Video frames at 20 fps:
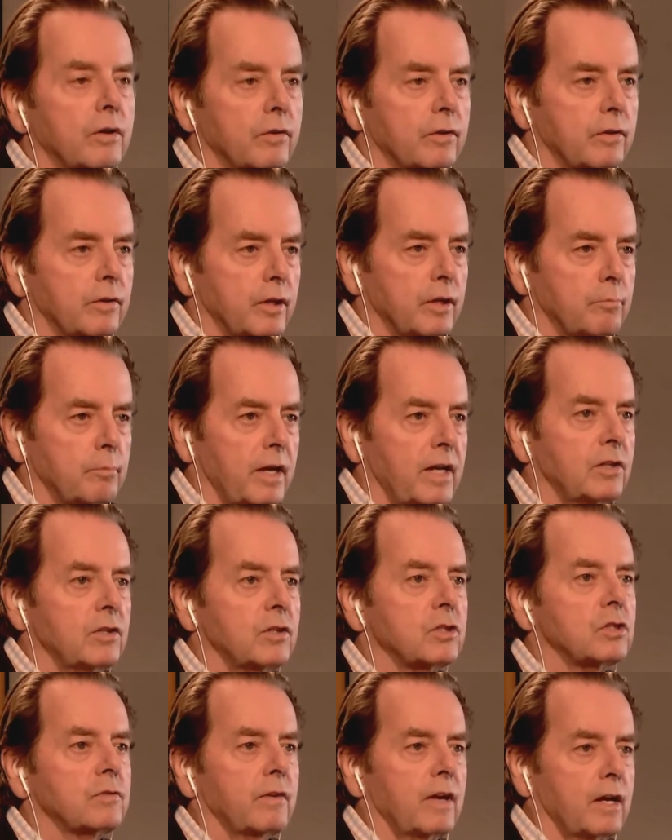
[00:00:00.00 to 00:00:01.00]
They pay
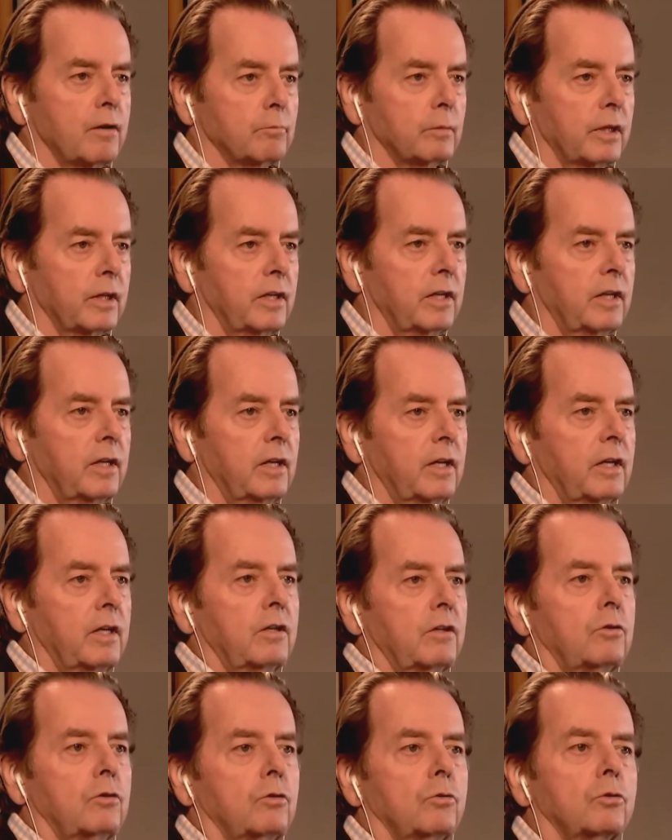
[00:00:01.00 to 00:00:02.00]
this family
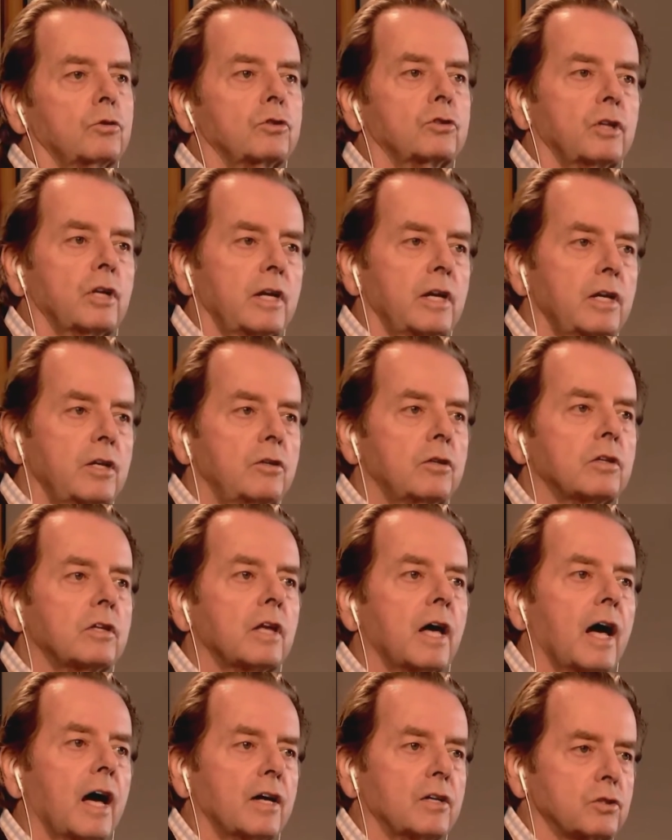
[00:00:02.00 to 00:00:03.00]
to say to the
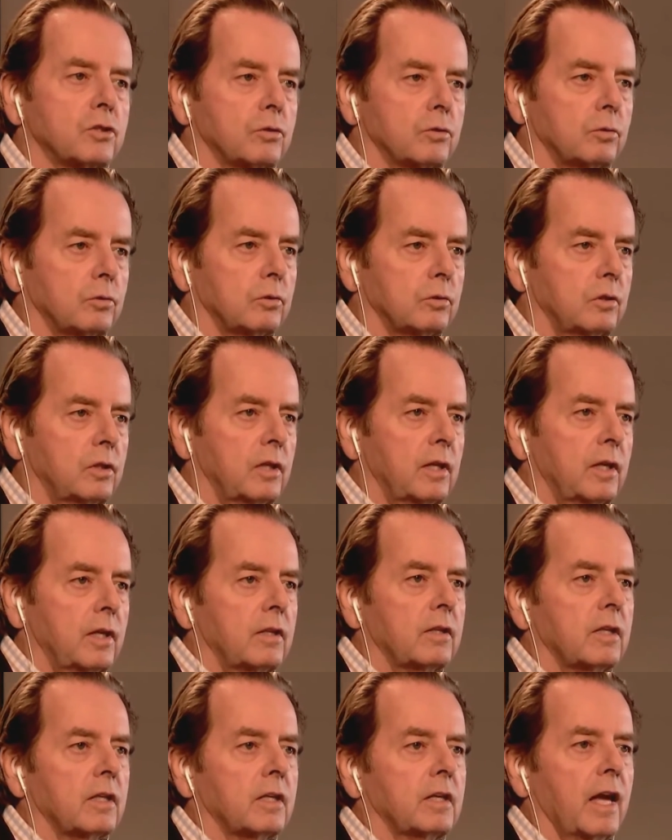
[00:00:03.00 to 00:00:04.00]
high school
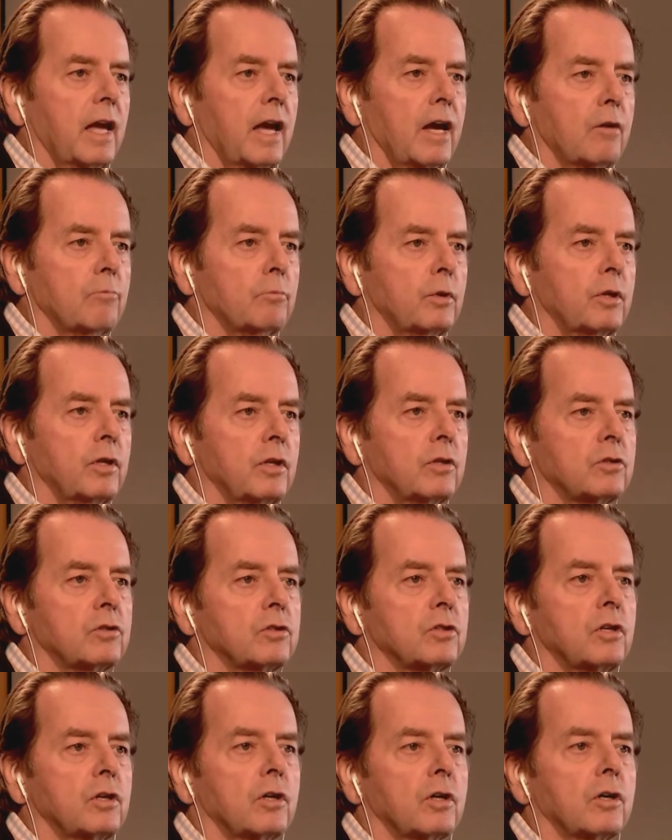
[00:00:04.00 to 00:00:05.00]
that Cameron is
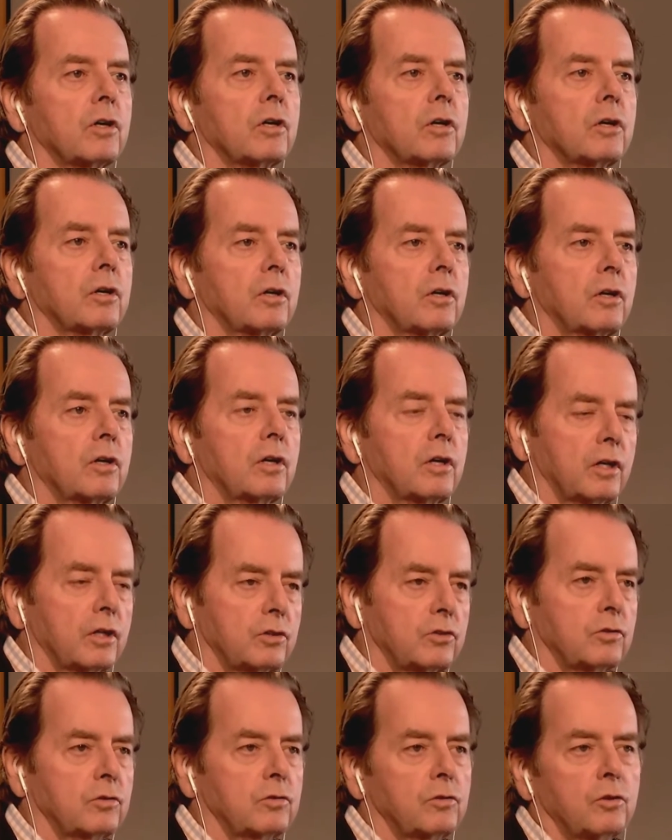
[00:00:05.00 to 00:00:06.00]
their
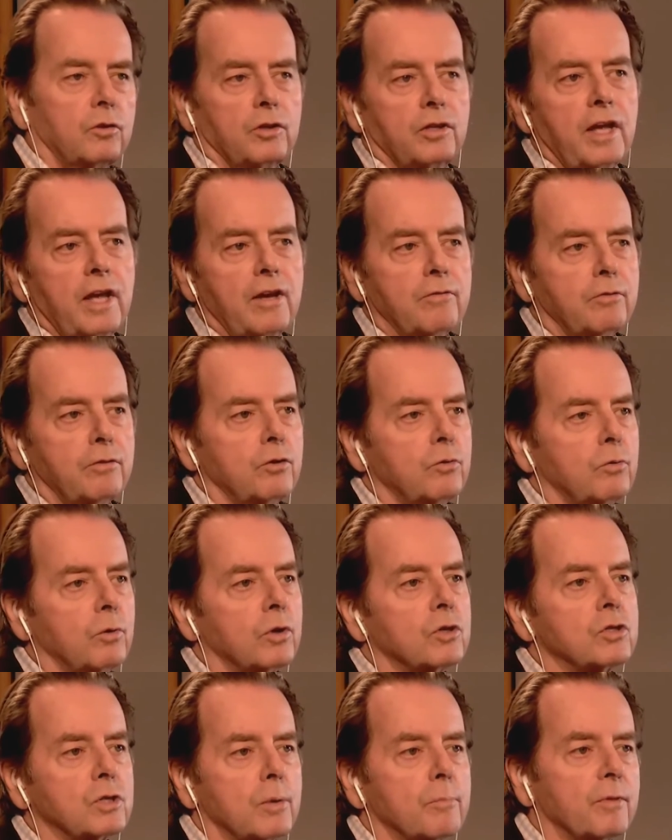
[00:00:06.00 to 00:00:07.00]
cousin or nephew or
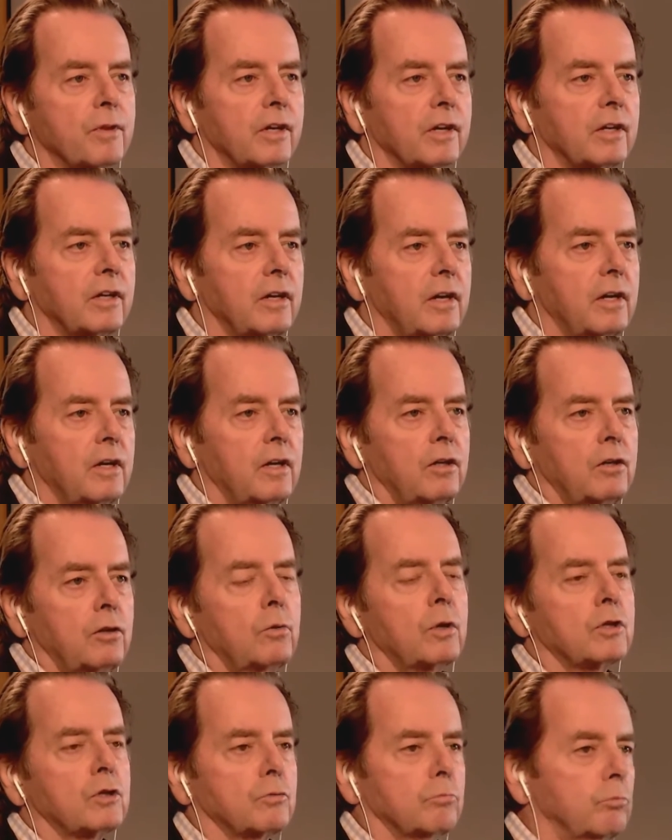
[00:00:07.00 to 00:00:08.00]
something who
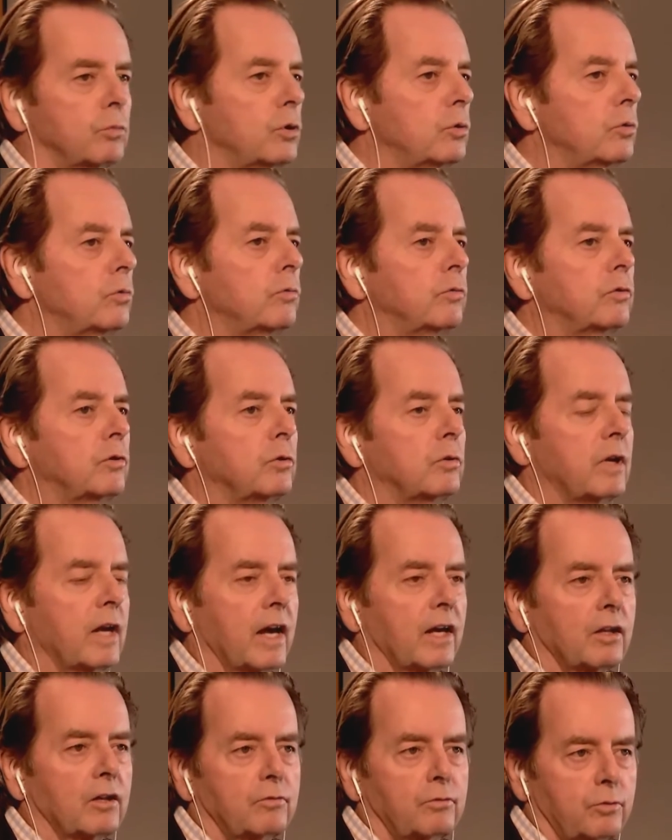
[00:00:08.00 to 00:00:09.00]
has moved to
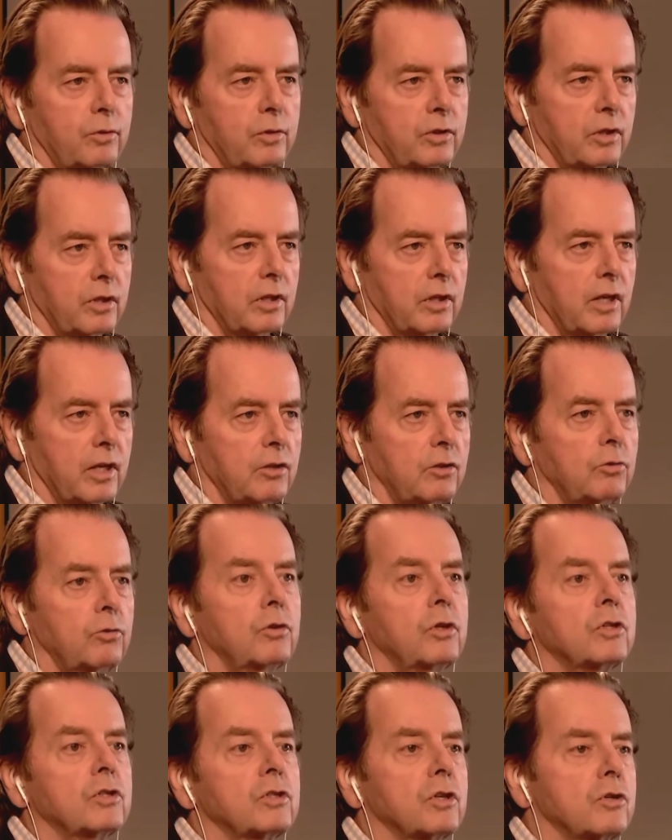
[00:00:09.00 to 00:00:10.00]
California and who
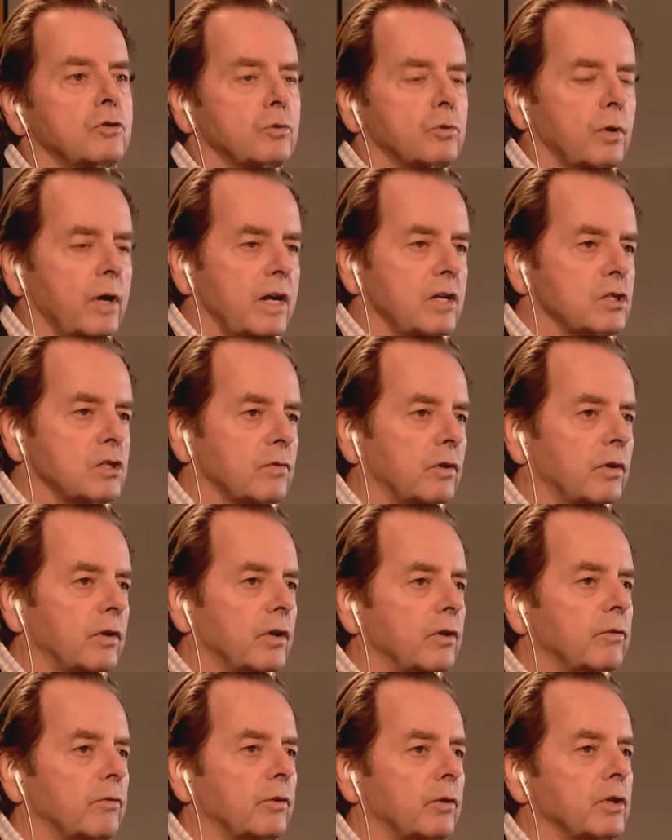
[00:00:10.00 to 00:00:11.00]
needs to transfer in
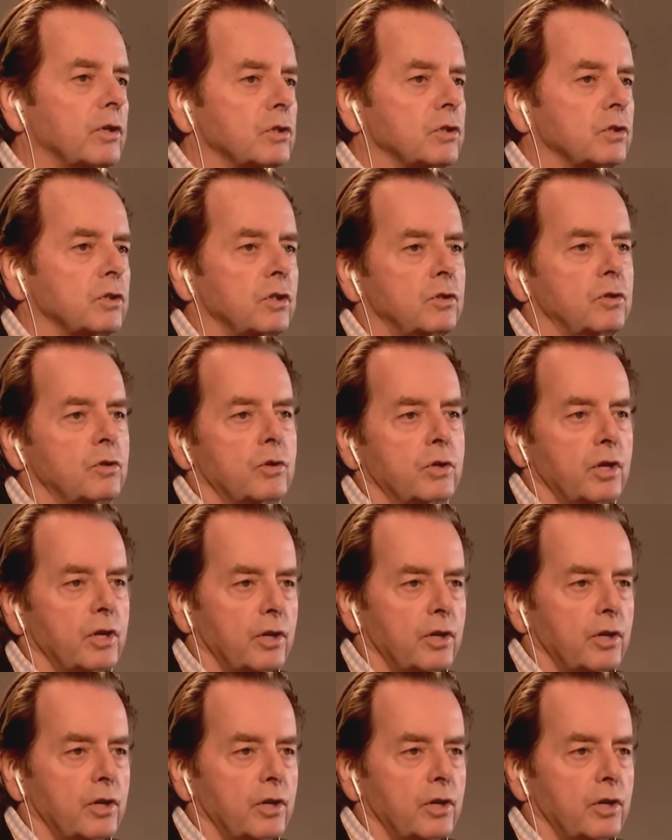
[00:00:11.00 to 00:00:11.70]
for his senior year.